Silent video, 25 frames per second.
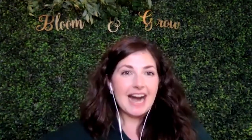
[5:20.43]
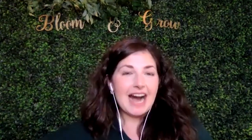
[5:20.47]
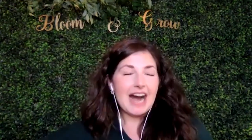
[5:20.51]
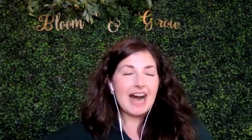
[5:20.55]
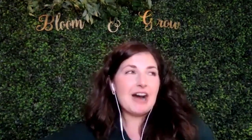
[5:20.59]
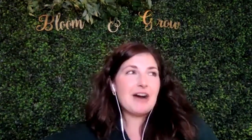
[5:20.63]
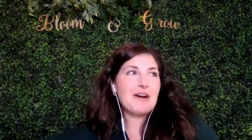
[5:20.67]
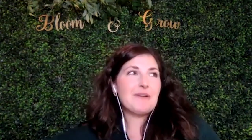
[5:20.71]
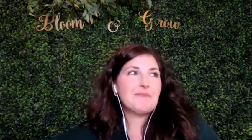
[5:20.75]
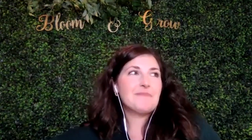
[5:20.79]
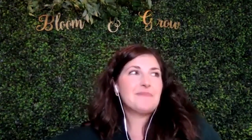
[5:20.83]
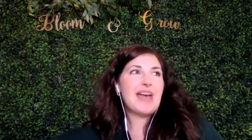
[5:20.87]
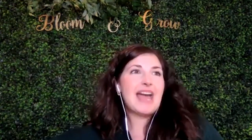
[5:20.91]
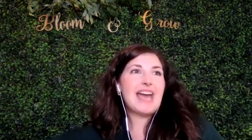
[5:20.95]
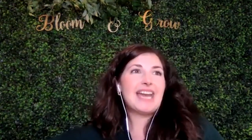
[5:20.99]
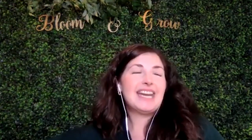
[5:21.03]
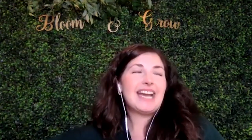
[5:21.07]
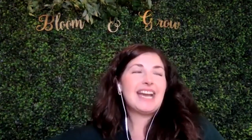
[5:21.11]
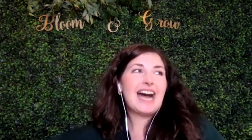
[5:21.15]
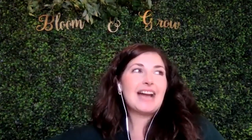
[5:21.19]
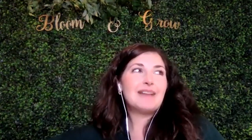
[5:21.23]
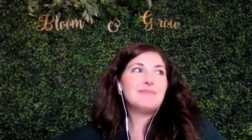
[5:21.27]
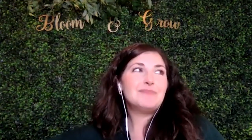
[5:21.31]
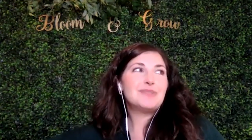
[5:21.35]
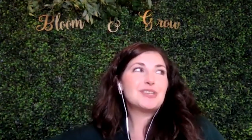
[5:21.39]
Um,
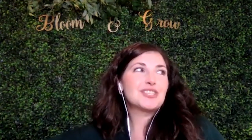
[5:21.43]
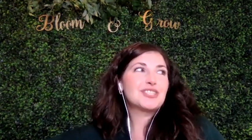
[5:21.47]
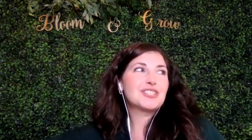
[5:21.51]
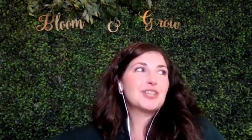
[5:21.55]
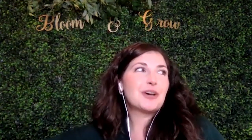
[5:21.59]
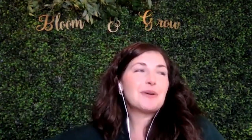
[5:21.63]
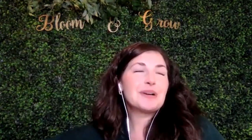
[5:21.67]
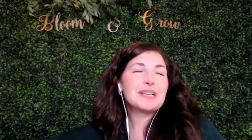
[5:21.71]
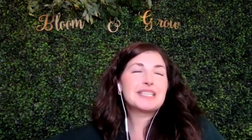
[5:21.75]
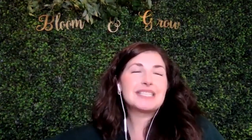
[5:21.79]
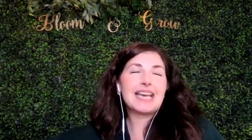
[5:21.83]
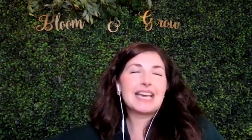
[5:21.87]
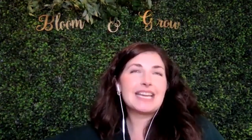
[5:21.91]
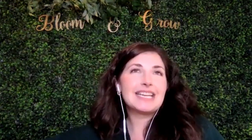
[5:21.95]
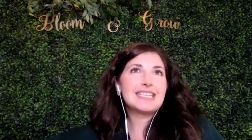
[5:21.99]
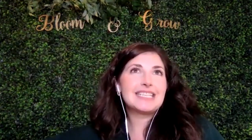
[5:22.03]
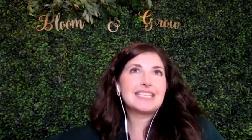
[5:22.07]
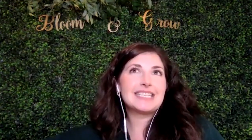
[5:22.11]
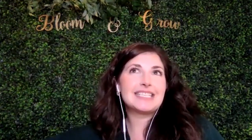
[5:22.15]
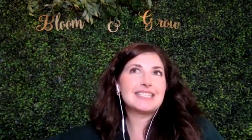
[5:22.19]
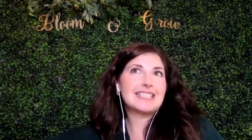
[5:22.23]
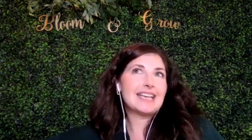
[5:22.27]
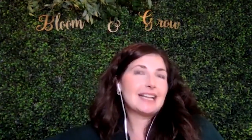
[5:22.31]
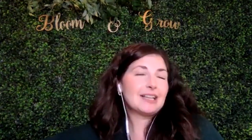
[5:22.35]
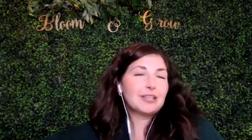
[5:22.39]
and I'm just so excited
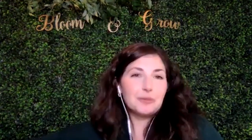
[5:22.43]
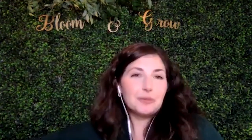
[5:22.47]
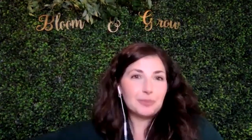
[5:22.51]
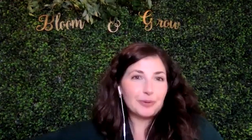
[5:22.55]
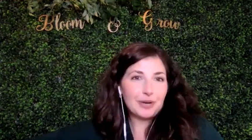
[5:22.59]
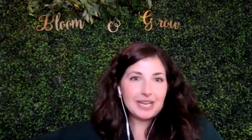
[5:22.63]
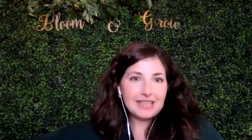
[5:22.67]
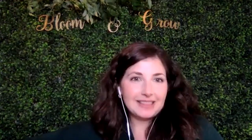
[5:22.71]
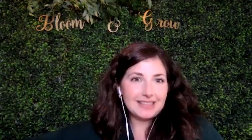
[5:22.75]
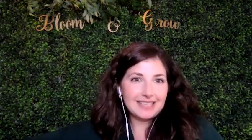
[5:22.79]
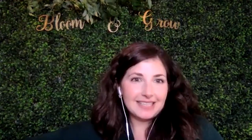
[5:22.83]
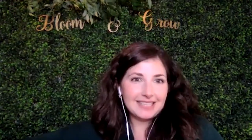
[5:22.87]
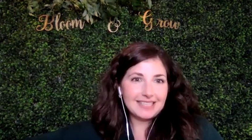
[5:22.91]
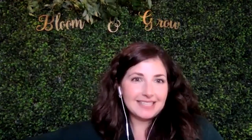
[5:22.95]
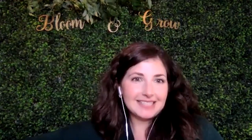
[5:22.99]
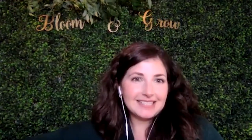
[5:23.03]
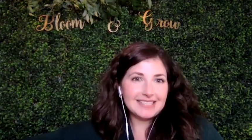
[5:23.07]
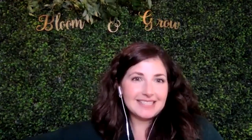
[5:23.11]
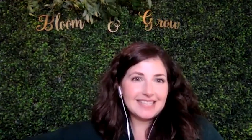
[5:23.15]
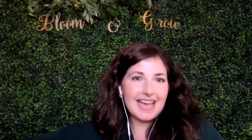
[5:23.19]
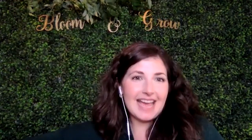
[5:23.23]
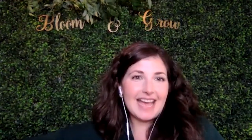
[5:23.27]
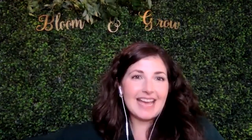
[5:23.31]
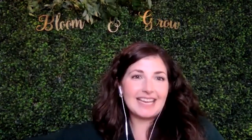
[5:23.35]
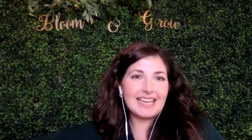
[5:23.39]
to celebrate
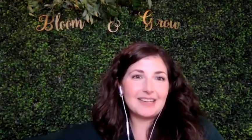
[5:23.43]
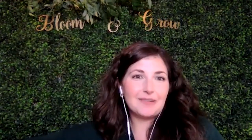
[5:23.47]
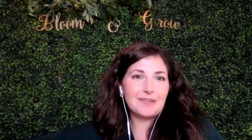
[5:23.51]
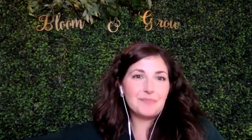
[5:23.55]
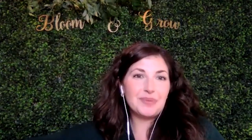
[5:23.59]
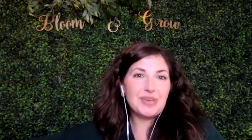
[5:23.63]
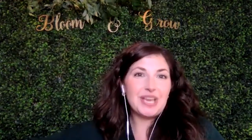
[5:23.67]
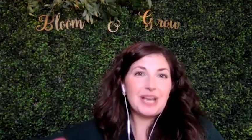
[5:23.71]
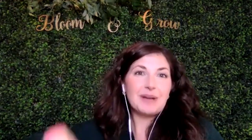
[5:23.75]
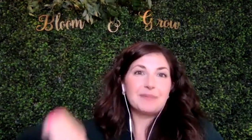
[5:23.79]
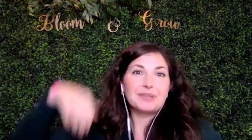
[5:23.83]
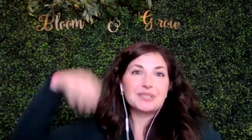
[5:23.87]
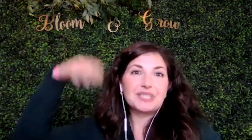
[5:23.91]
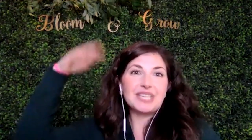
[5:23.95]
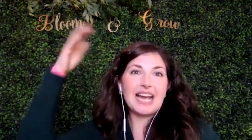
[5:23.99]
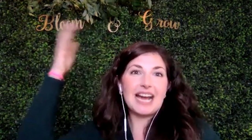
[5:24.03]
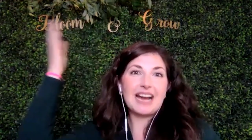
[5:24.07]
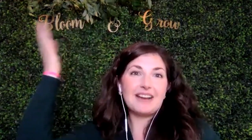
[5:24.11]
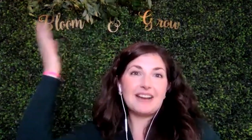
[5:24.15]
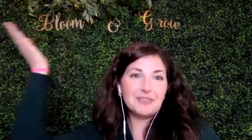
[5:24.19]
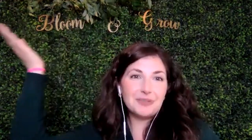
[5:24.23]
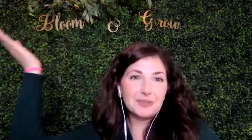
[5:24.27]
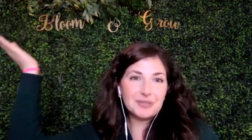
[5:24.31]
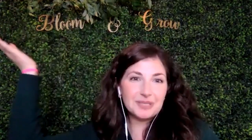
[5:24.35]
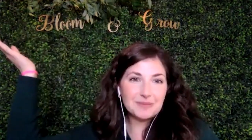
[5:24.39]
this and be able to
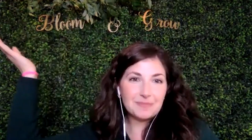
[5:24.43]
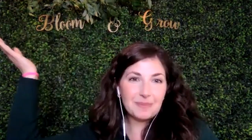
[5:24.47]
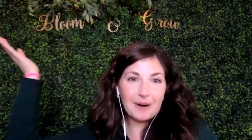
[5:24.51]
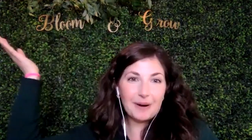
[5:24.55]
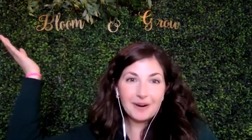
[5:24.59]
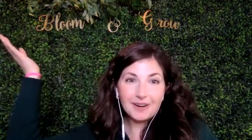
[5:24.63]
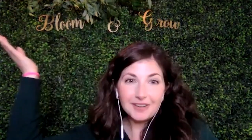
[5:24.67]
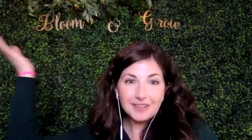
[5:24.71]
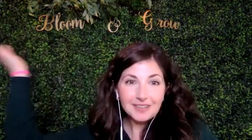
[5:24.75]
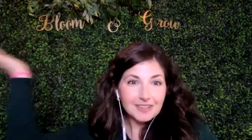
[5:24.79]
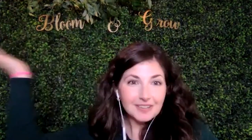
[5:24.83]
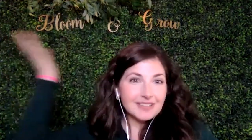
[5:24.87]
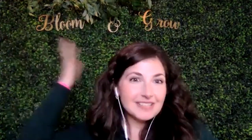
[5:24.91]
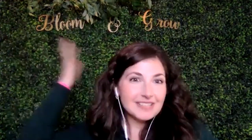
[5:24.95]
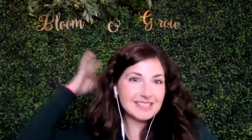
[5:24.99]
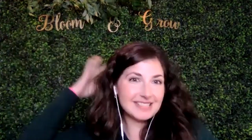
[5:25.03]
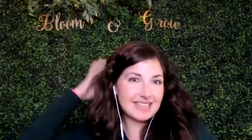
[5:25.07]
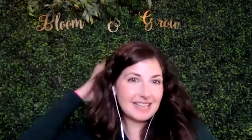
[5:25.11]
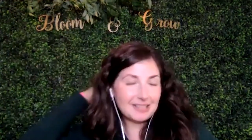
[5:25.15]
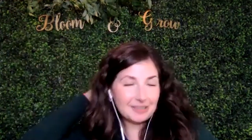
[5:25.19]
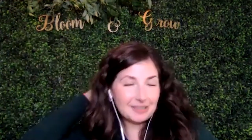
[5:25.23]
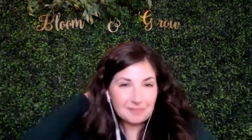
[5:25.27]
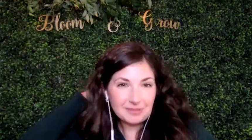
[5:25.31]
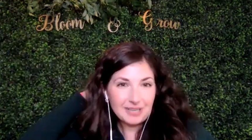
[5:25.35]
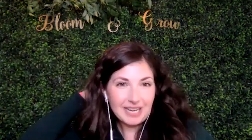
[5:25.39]
have you as a partner to
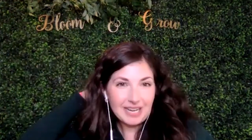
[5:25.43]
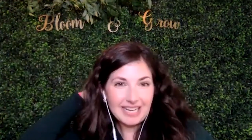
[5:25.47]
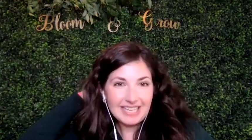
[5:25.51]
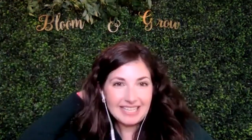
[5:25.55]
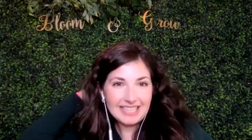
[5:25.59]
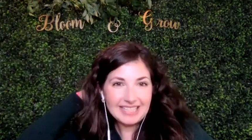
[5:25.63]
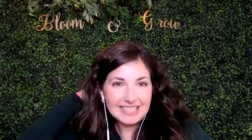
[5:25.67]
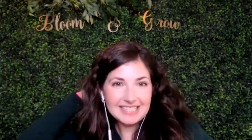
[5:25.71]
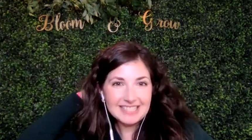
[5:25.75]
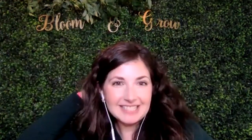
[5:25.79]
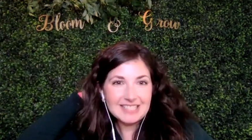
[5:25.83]
celebrate it.